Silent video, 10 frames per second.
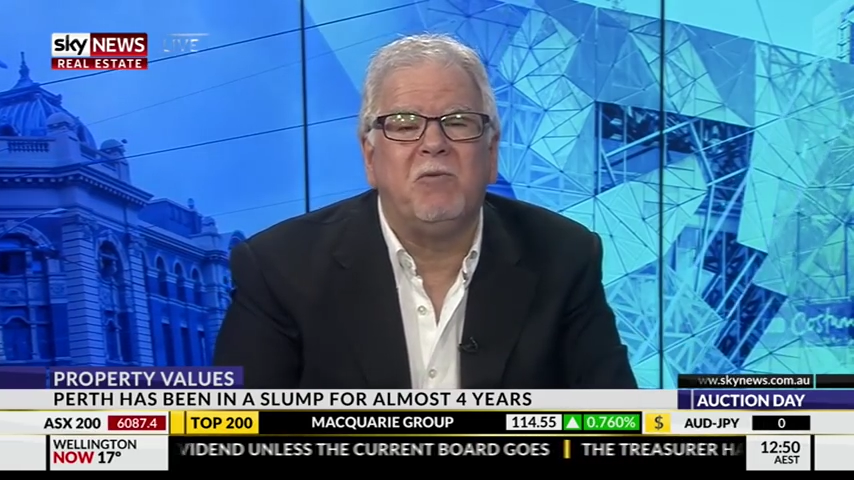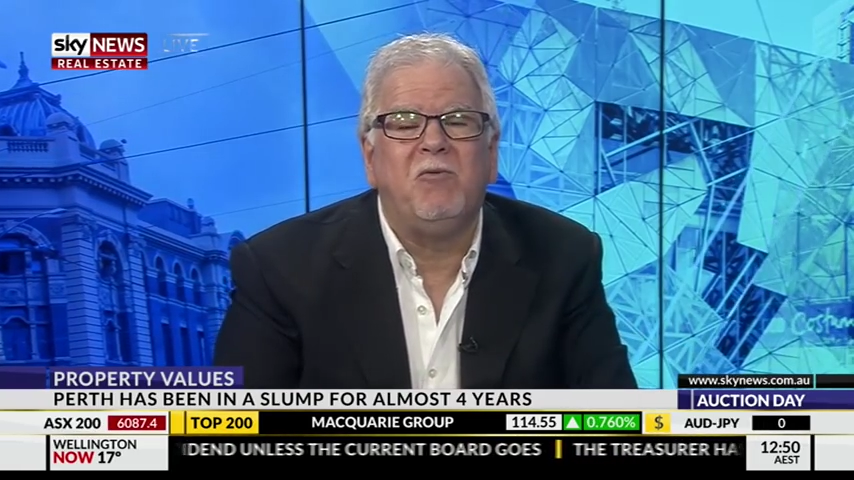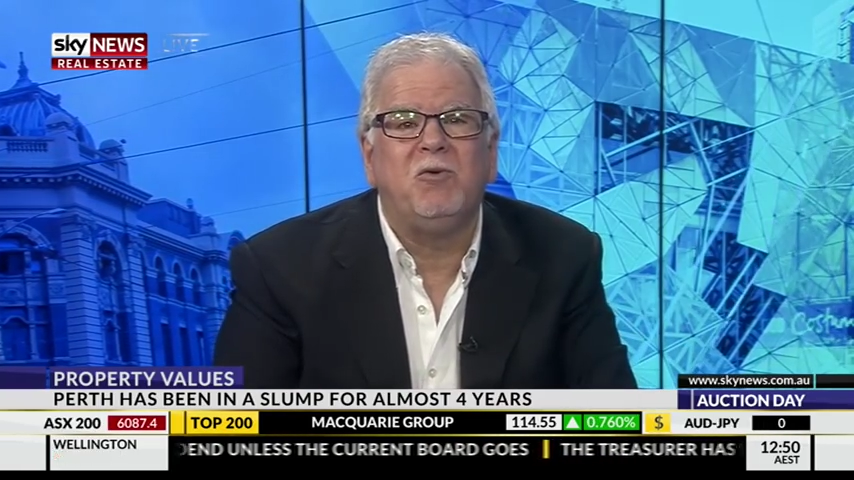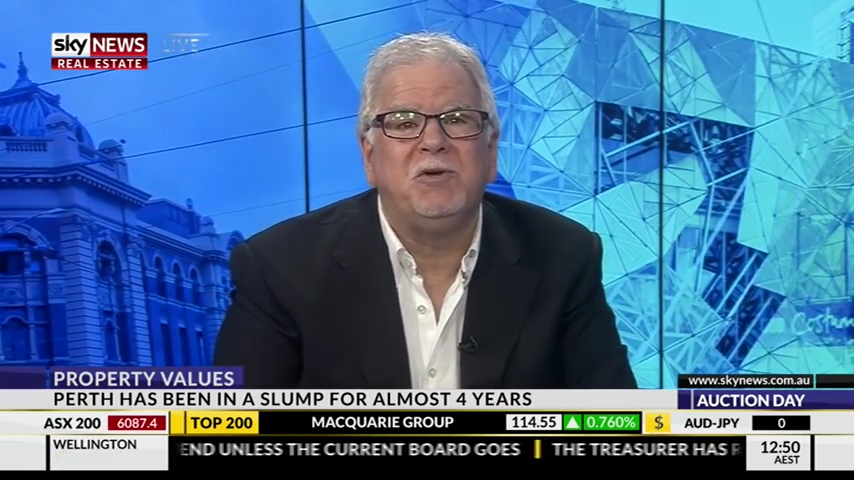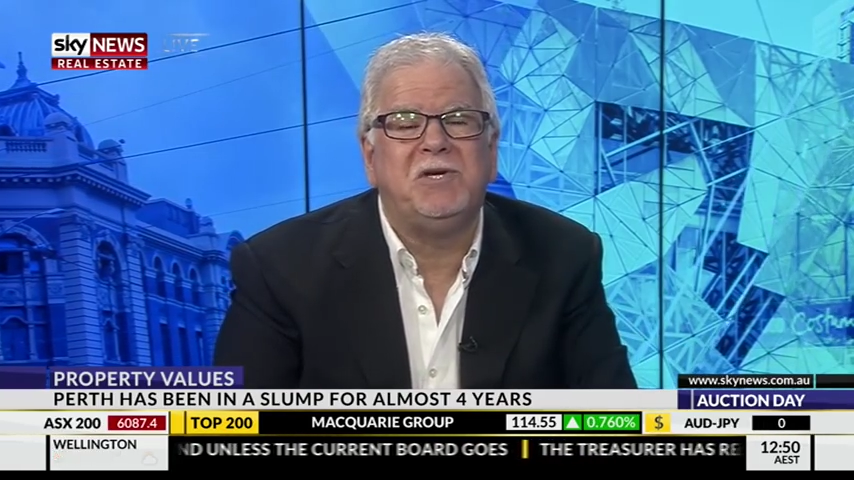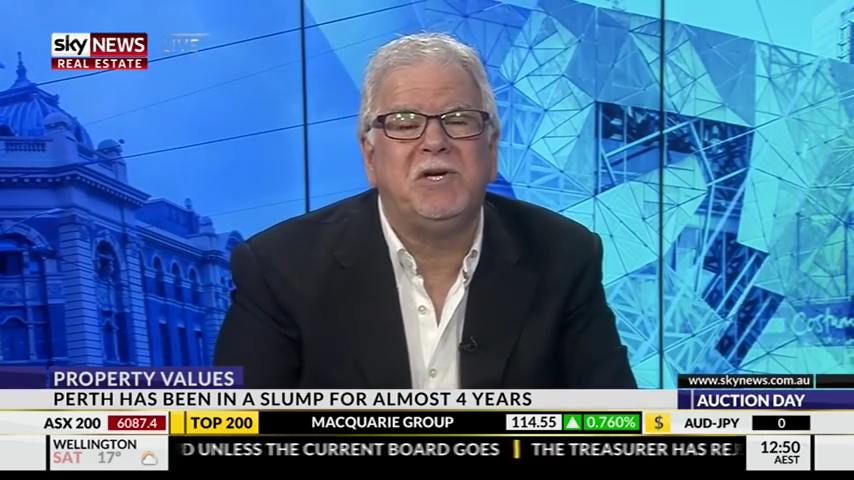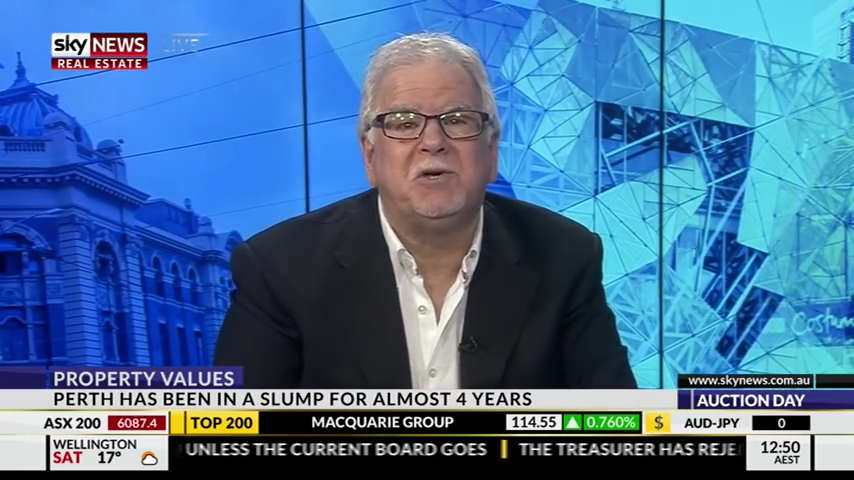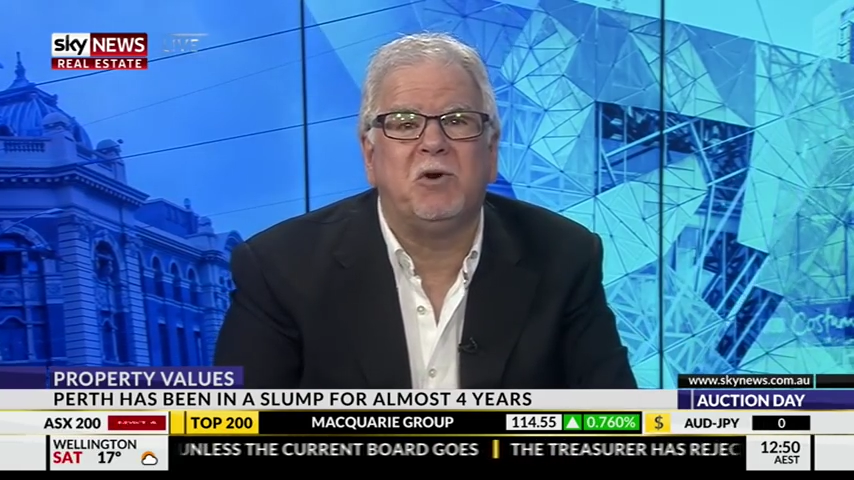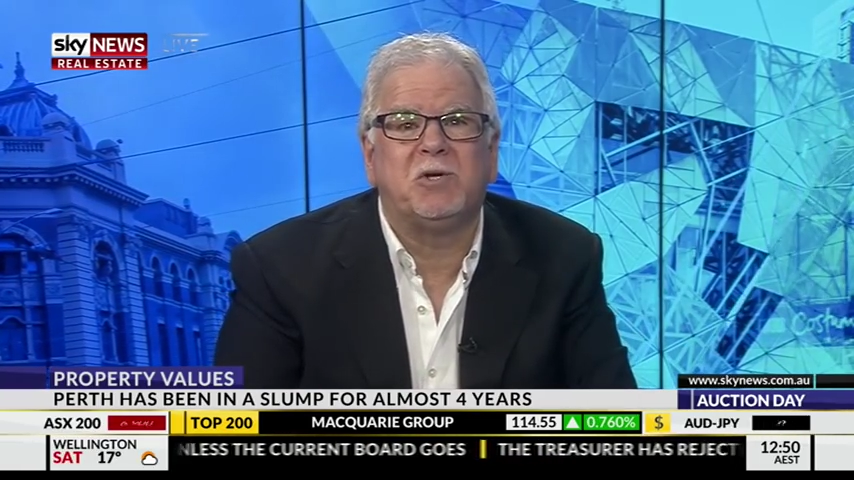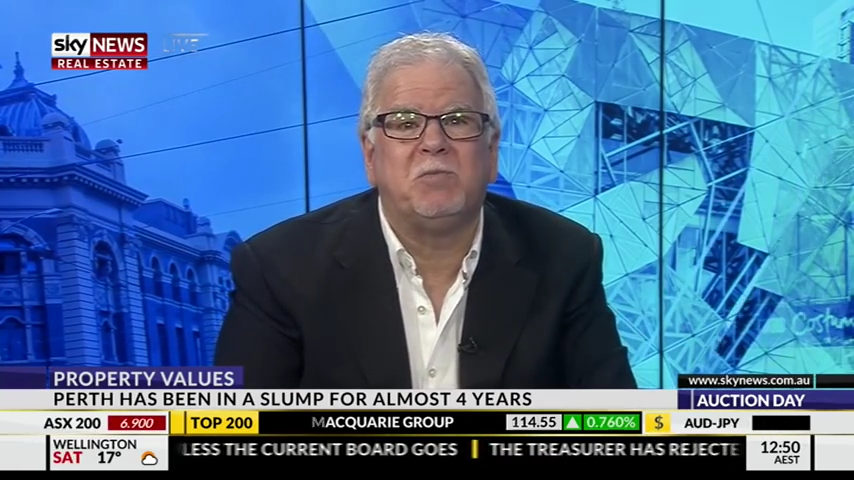This year's
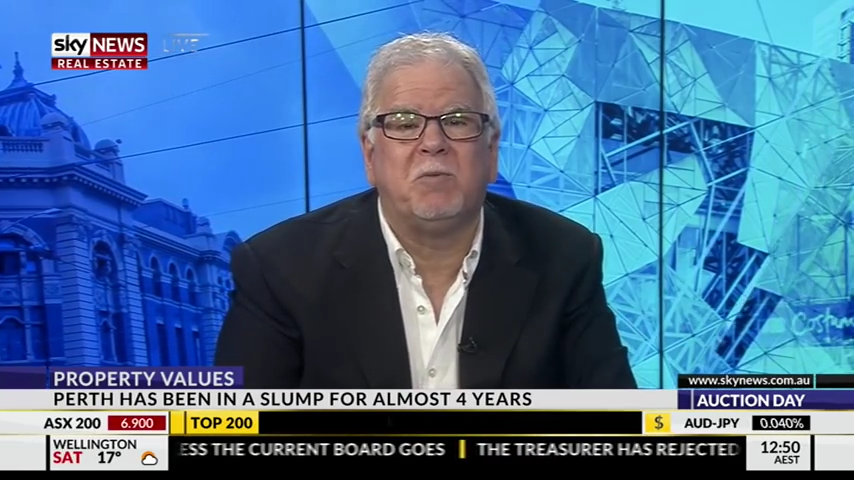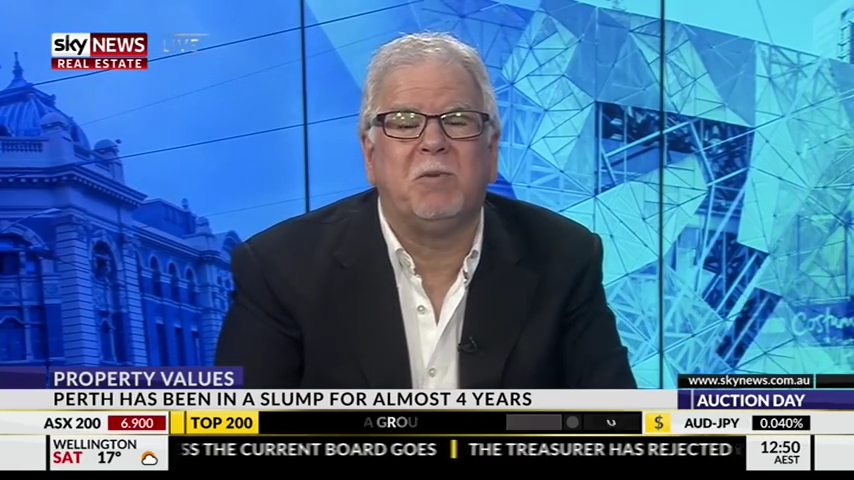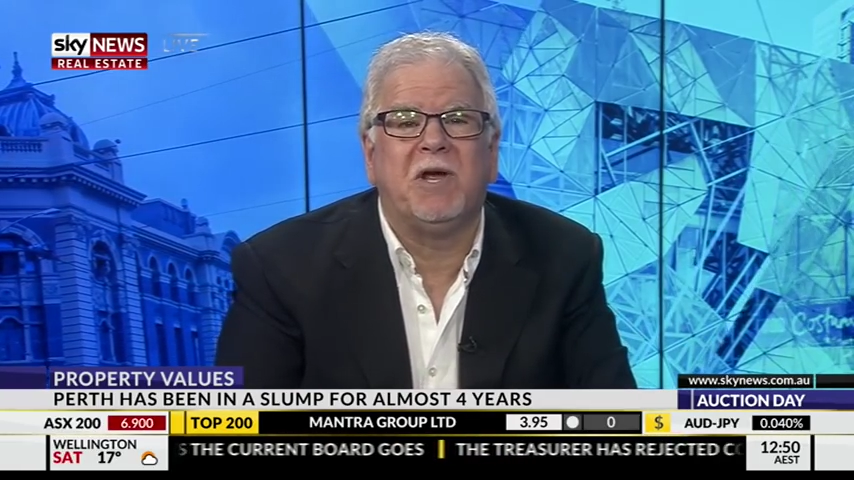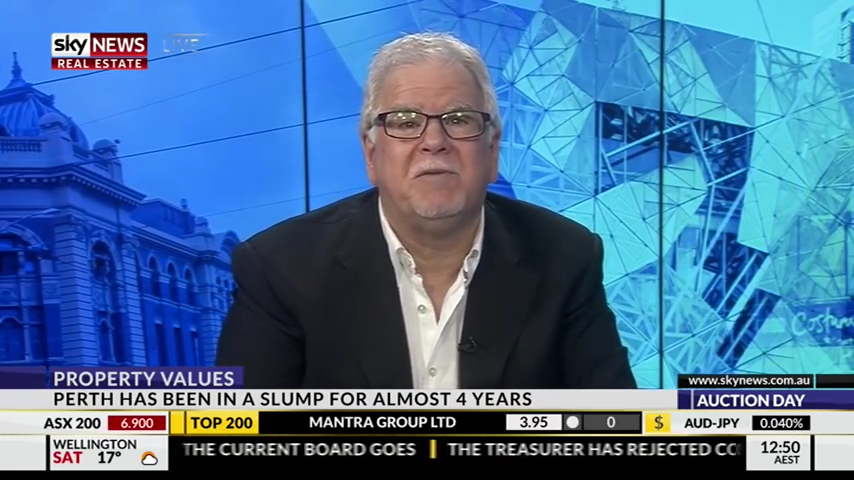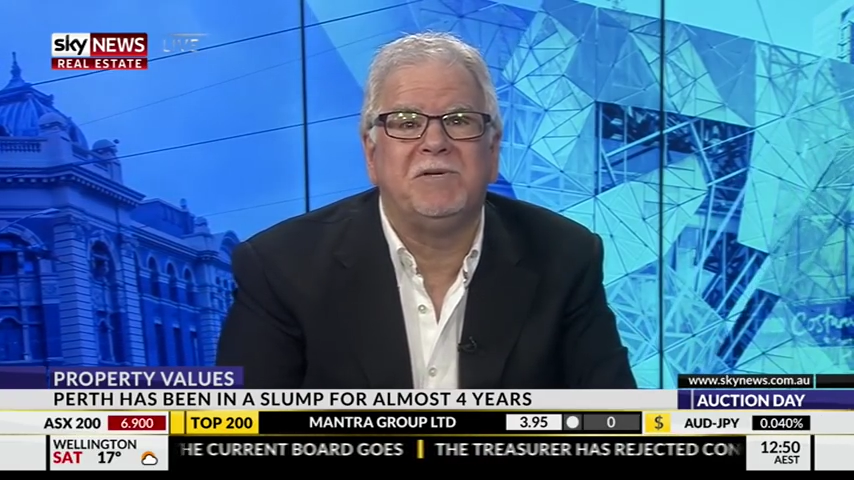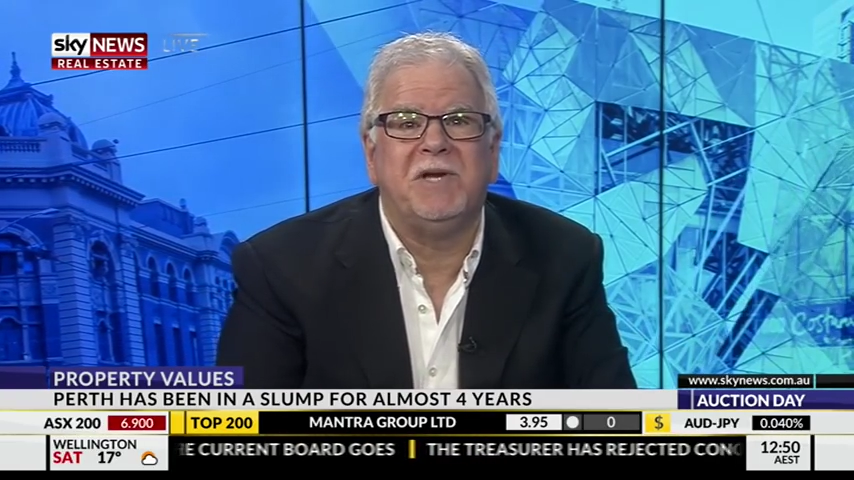hotspot becomes next